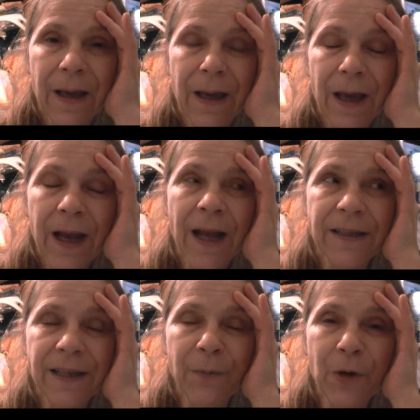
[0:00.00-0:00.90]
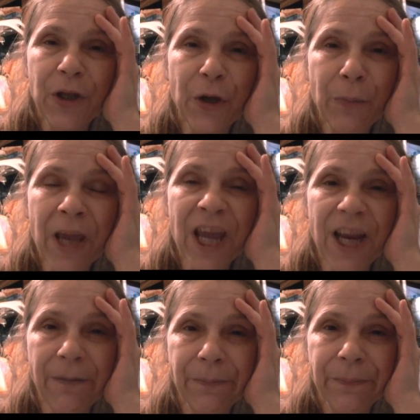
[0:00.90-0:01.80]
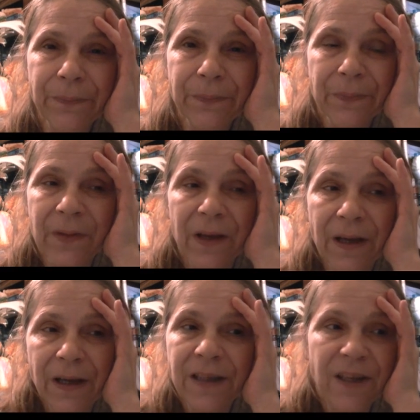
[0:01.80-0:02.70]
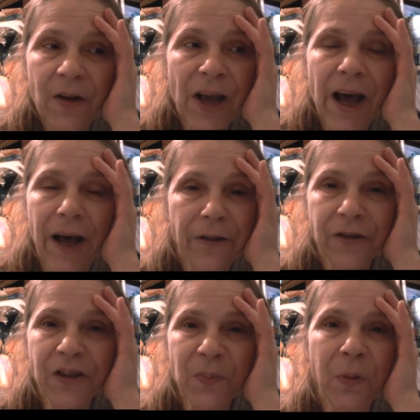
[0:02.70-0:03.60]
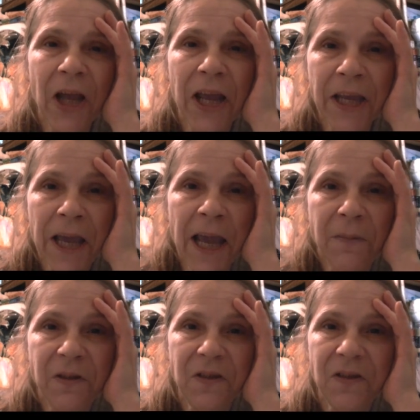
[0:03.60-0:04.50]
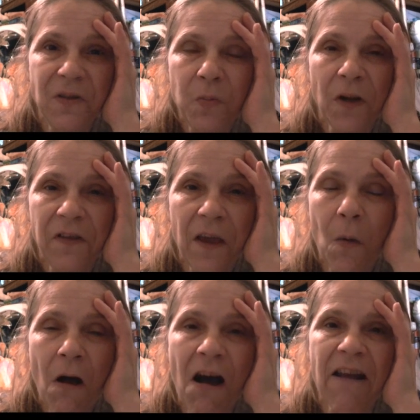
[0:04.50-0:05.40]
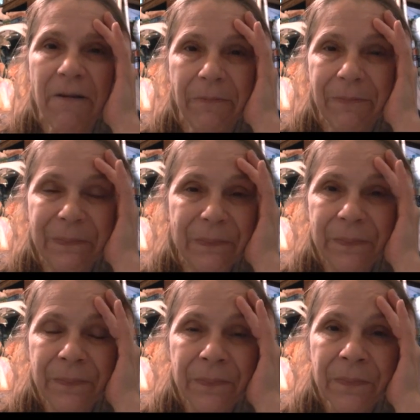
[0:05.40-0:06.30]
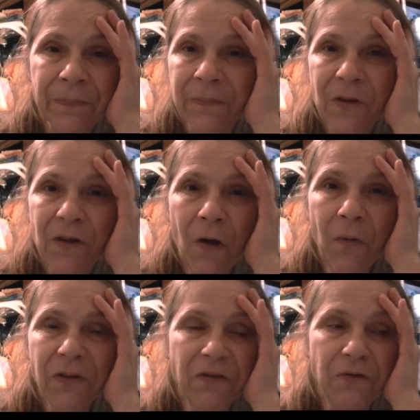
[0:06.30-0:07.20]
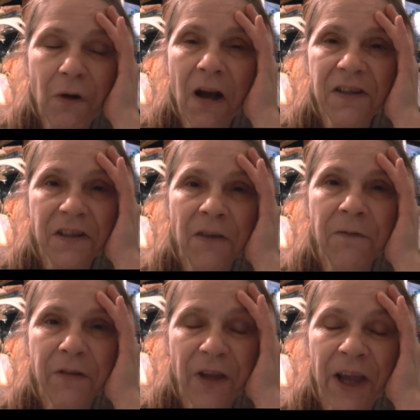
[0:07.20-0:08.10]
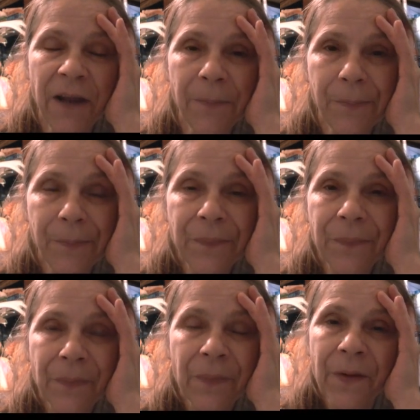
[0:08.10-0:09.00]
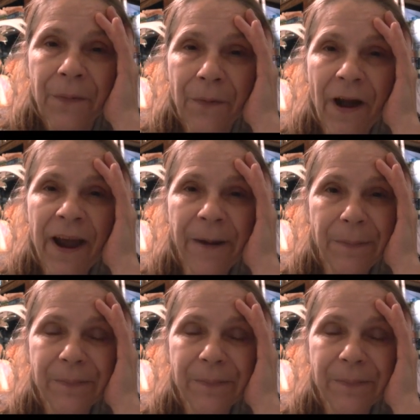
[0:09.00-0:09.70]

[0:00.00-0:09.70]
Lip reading: And I said, what do you mean? He said, yeah, they're just playing games. This is what they want. You know, with the drugs and everything. Right?